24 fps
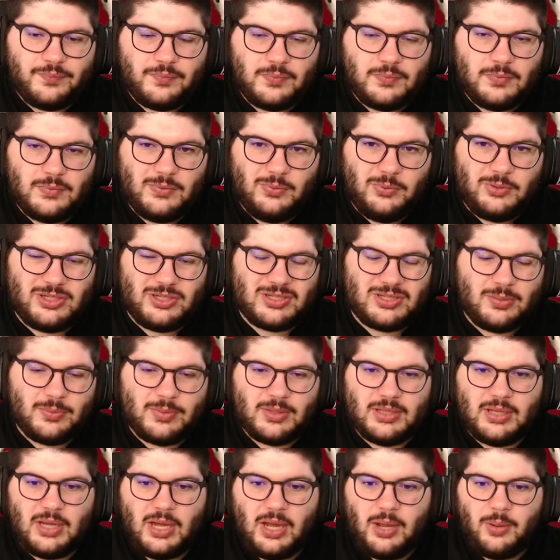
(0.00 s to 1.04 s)
Which is
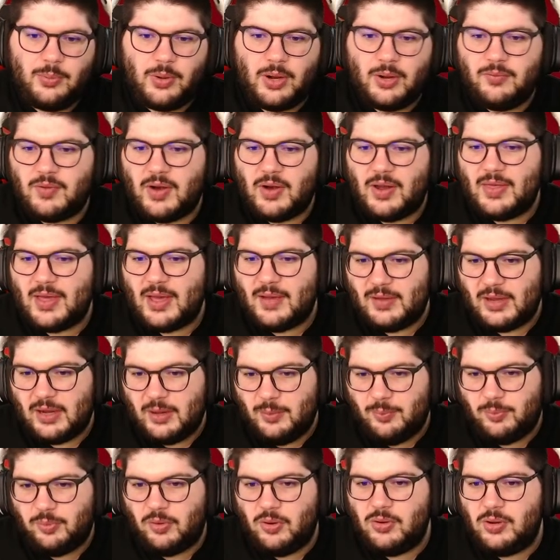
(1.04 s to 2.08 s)
something I'd rather have, like a
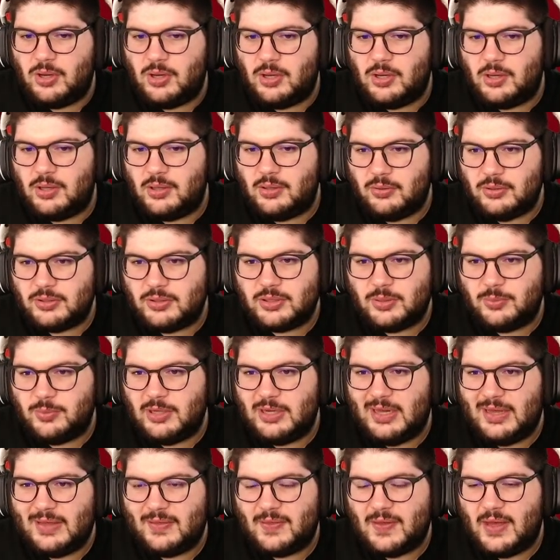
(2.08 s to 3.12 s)
Broha or somebody
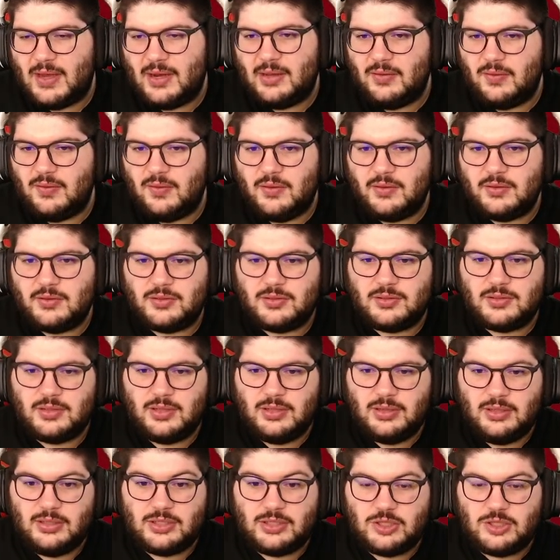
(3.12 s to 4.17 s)
like that in this
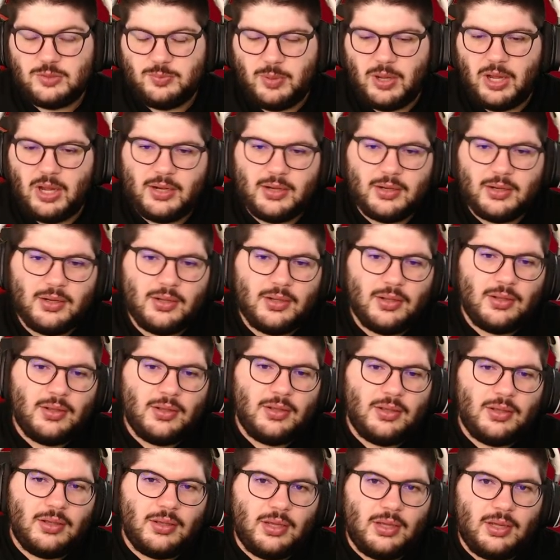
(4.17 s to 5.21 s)
spot,
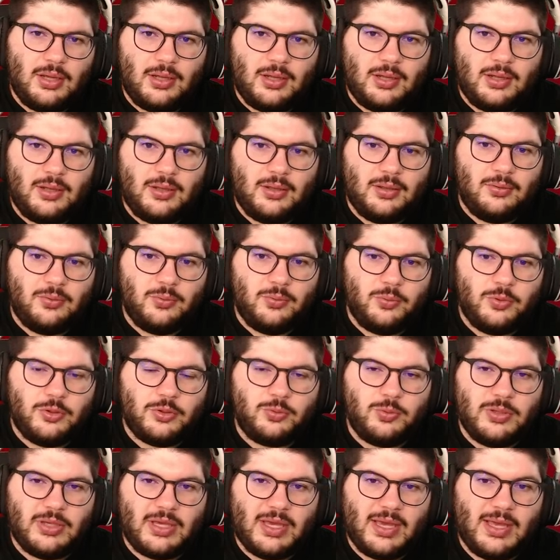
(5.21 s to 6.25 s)
which
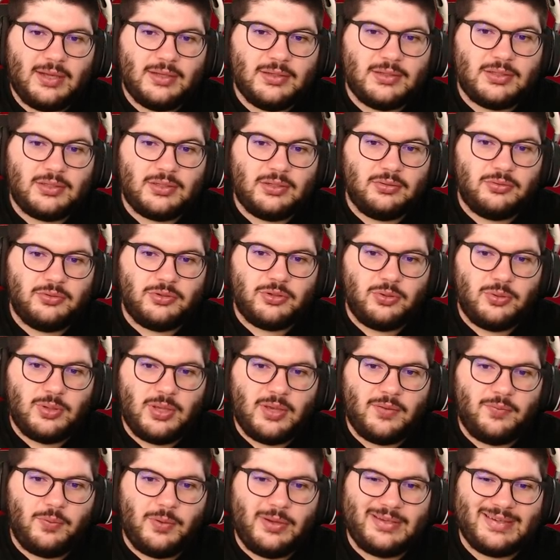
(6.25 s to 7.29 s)
we can still do
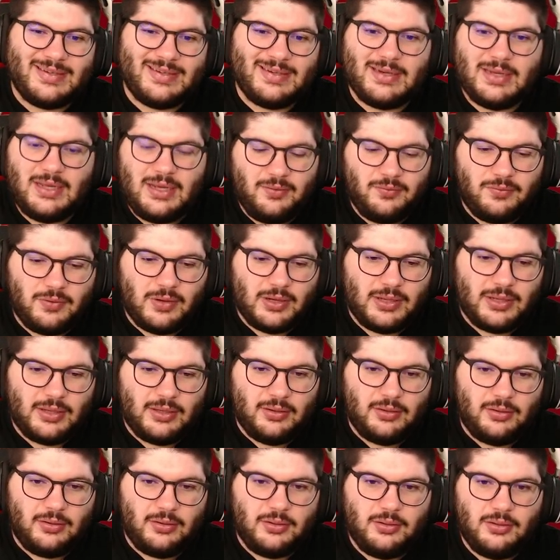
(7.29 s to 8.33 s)
if we didn't have
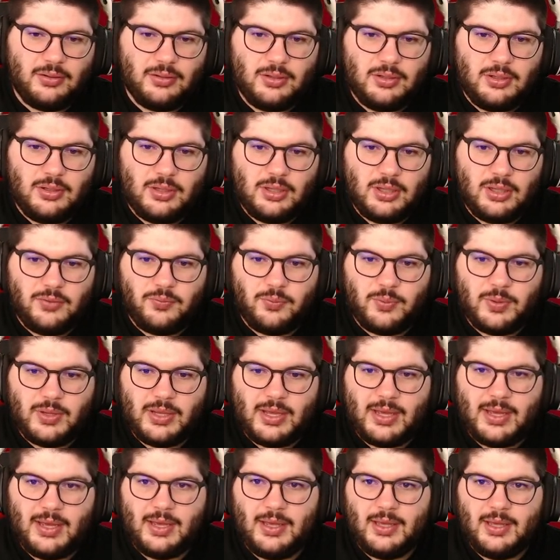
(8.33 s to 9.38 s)
Reguilón. If we
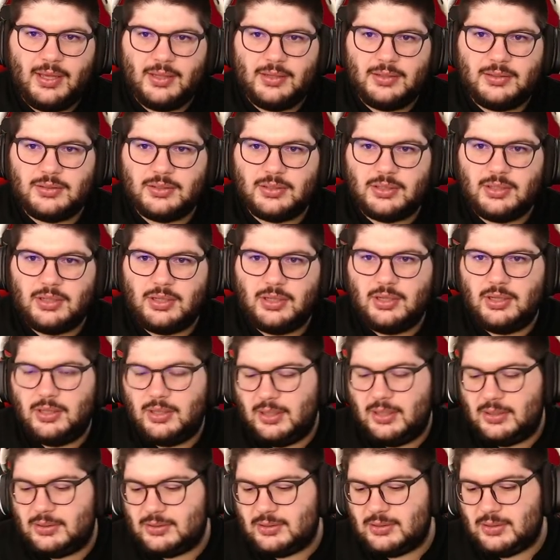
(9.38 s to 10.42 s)
had,
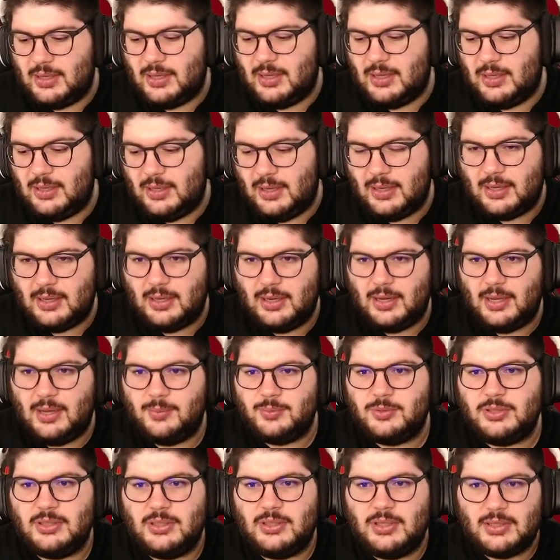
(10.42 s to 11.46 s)
let's say, like a
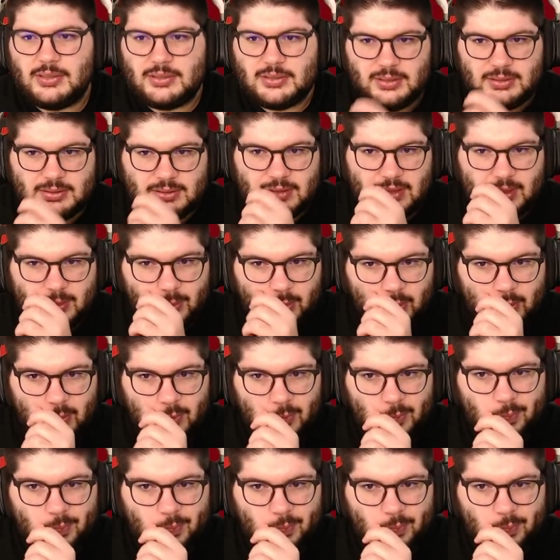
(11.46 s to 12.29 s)
Lamptey as an example,